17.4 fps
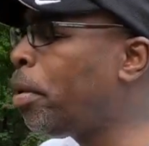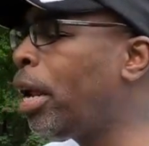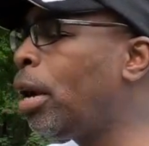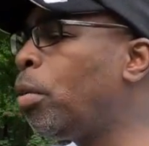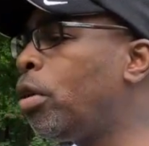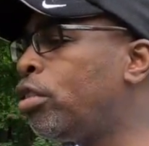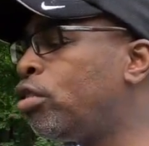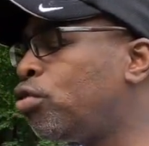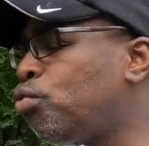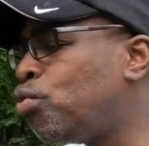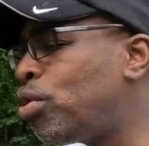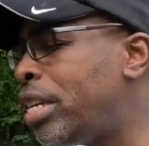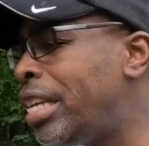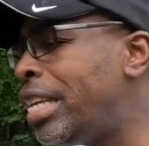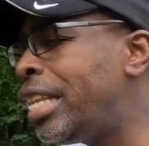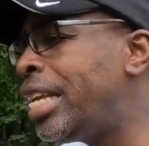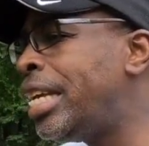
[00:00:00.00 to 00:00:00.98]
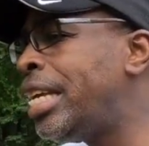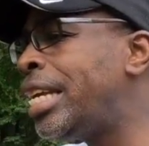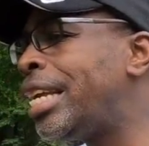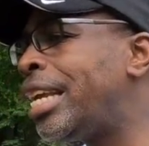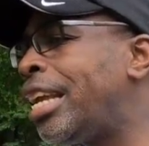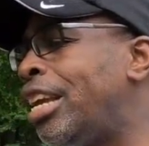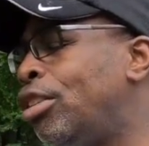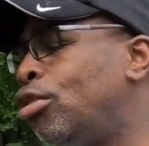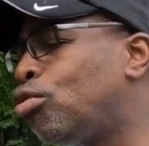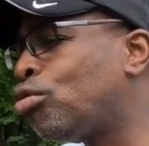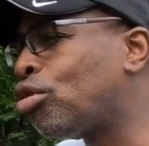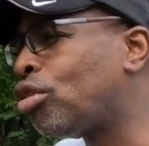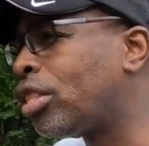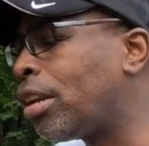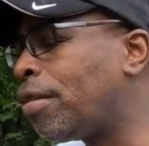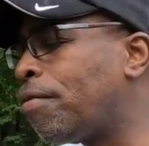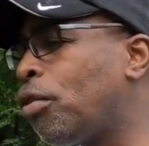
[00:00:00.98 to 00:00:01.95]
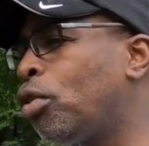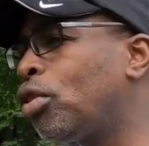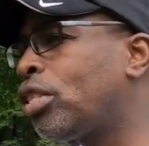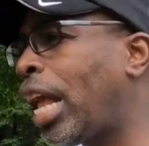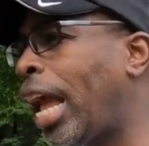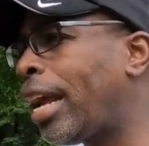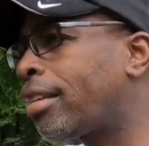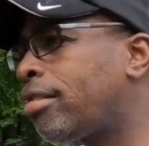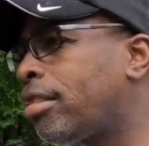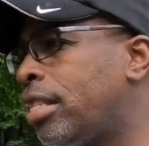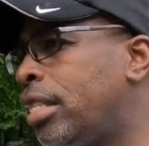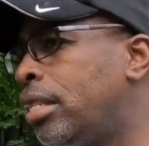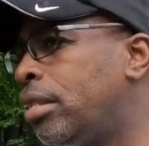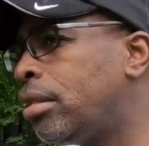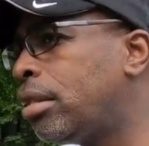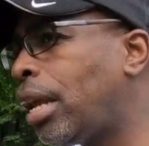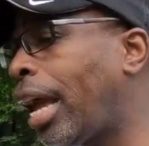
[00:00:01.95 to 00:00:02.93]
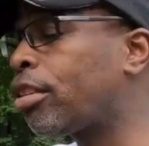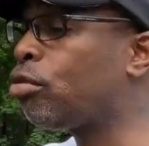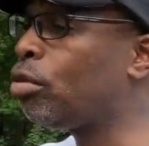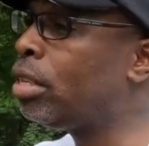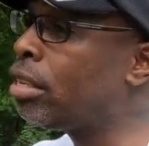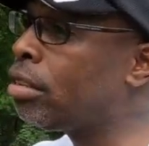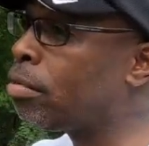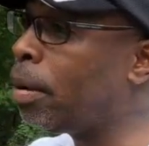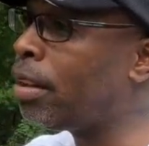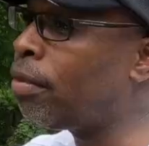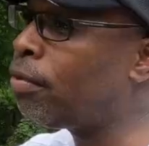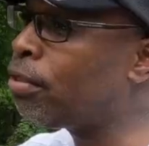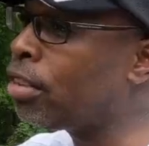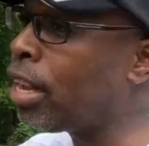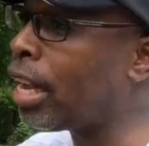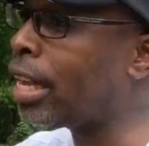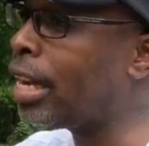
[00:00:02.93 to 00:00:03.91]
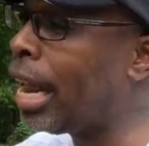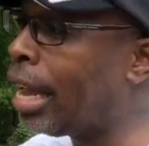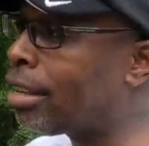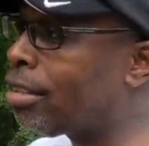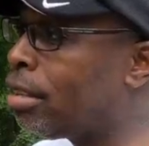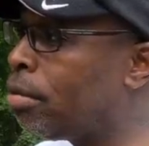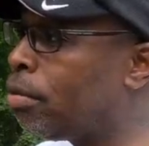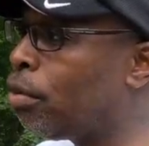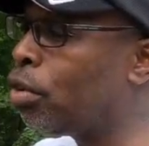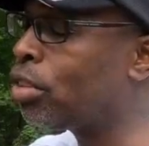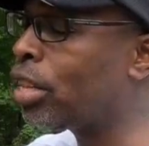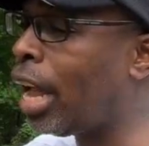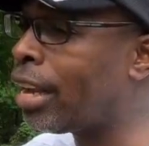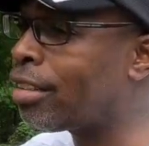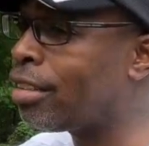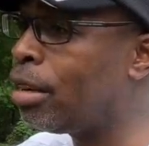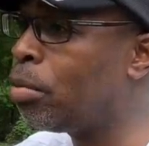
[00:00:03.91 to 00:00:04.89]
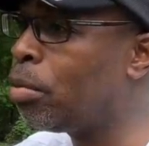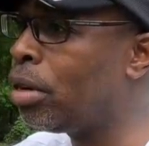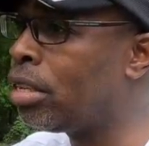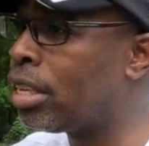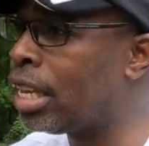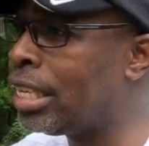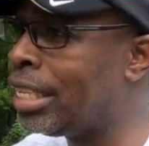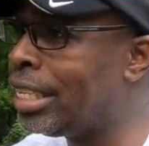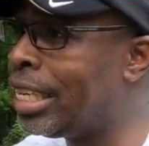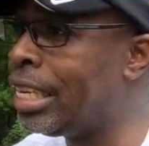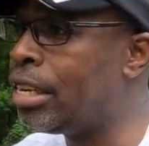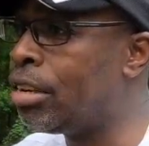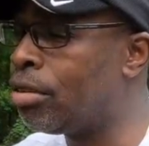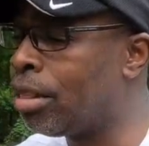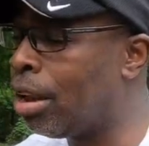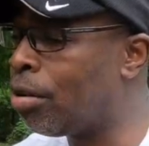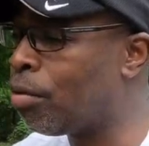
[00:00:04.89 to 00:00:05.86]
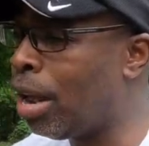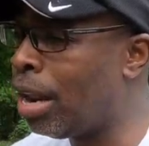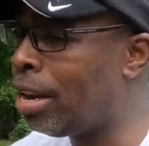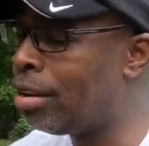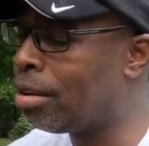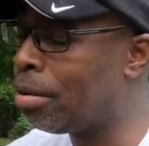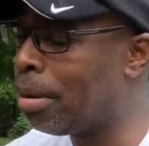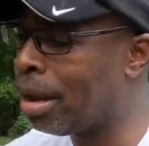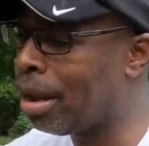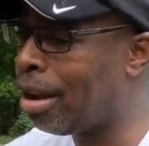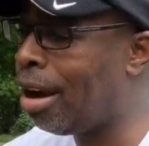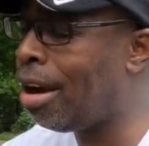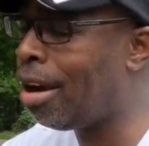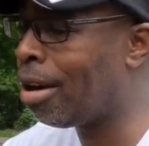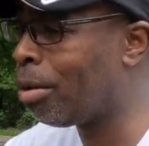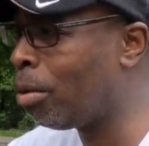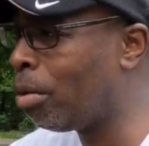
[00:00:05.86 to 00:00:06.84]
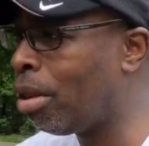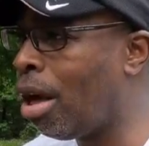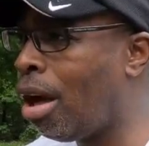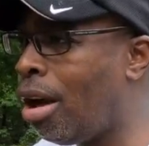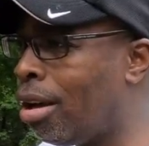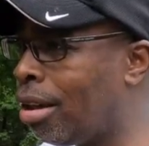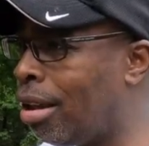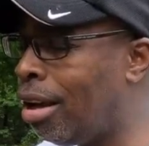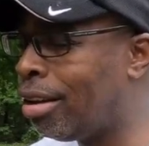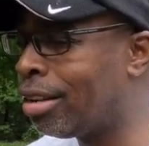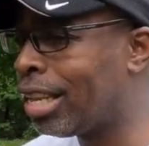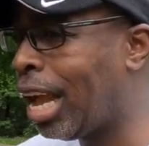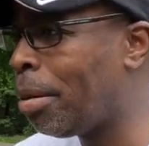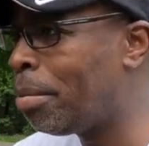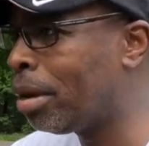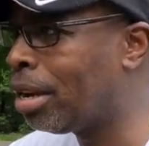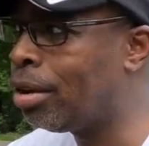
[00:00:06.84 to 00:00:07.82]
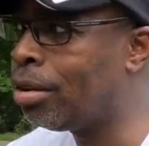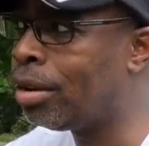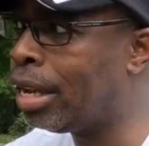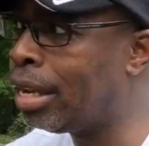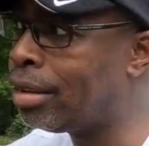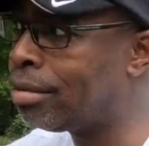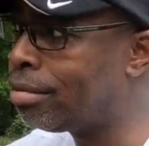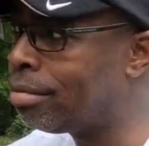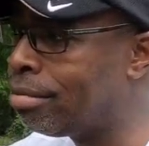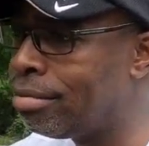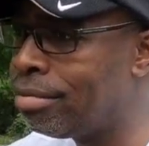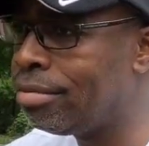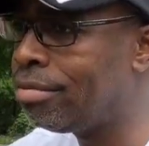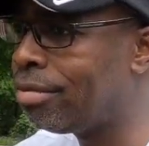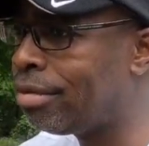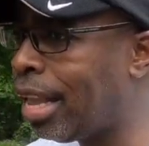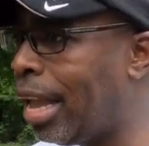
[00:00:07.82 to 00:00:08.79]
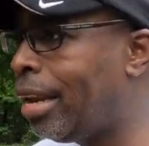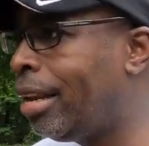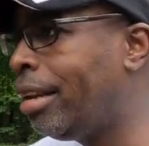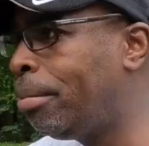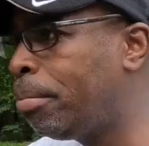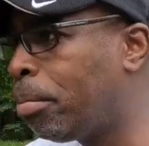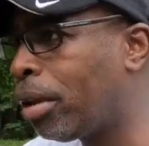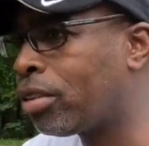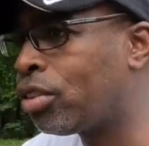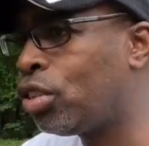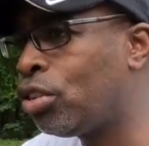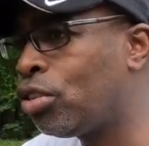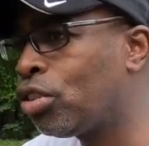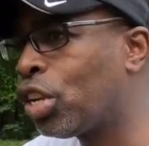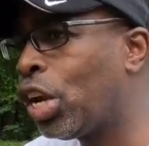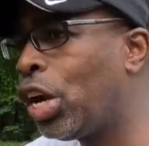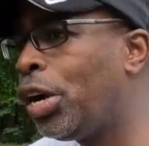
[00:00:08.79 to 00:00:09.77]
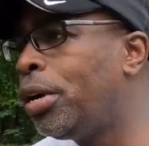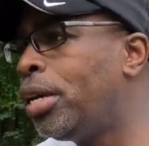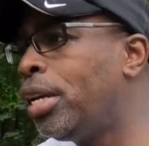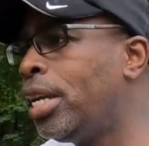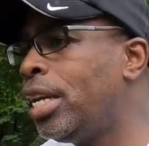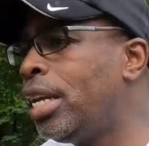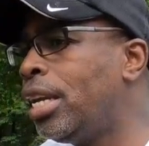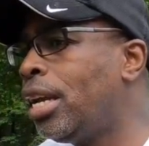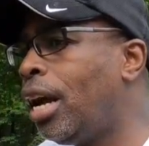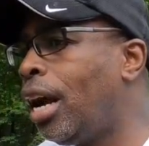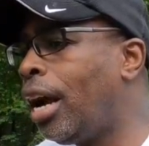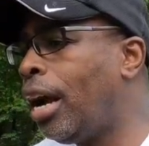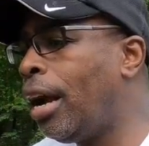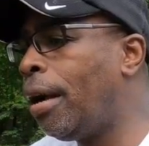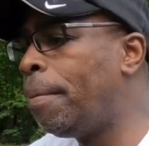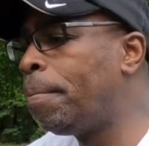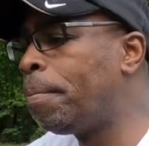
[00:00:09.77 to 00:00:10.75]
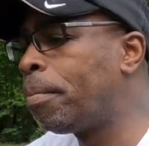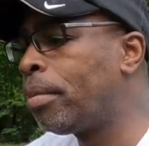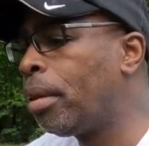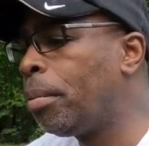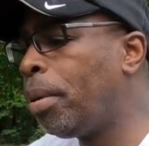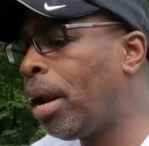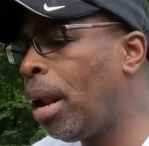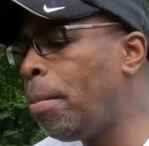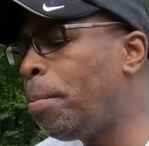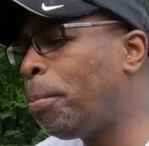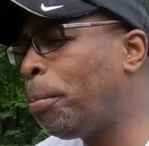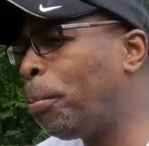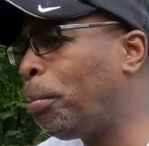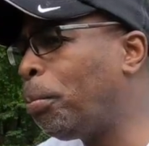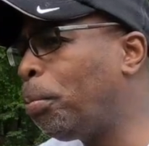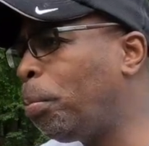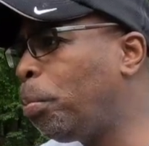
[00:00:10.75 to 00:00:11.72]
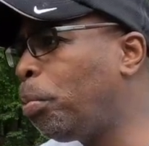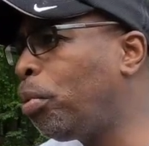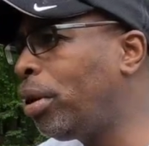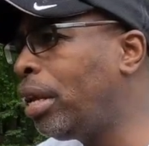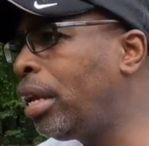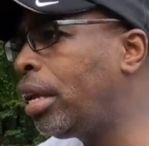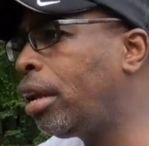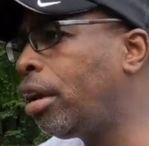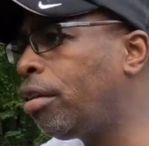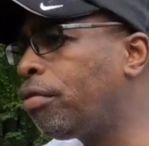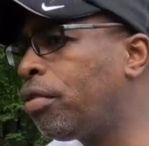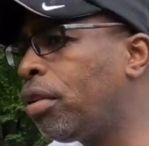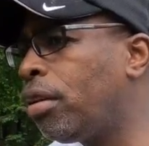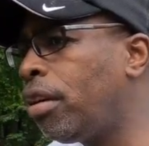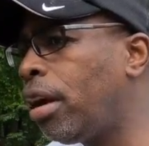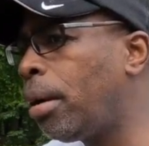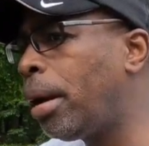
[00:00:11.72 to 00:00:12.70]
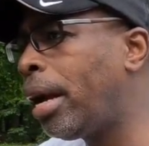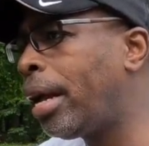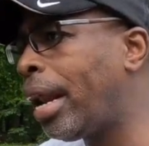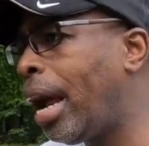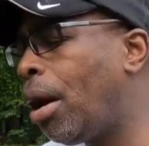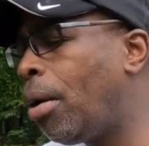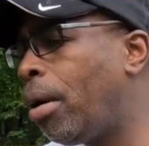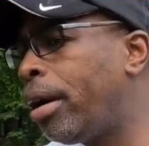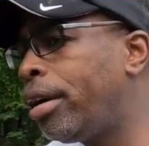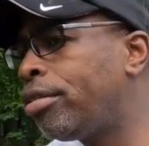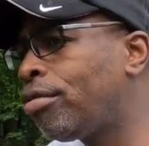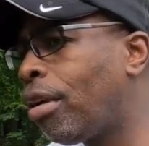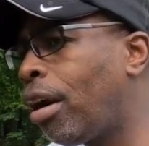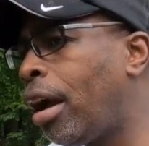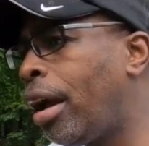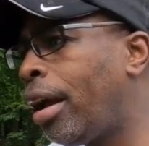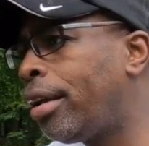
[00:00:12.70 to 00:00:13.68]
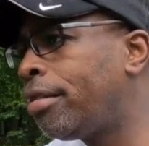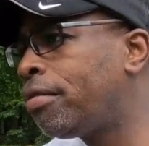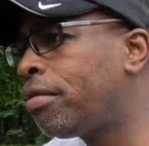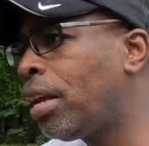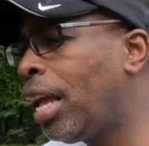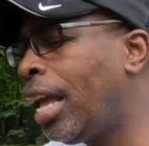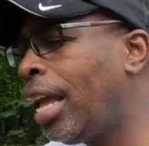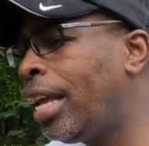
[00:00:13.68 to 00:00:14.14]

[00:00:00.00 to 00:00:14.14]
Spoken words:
But it was really interesting. First accident, actually it's my second accident. First accident was a deer that ran into my car a long, long time ago, like 10 plus years ago. But I'm pretty careful about how I drive.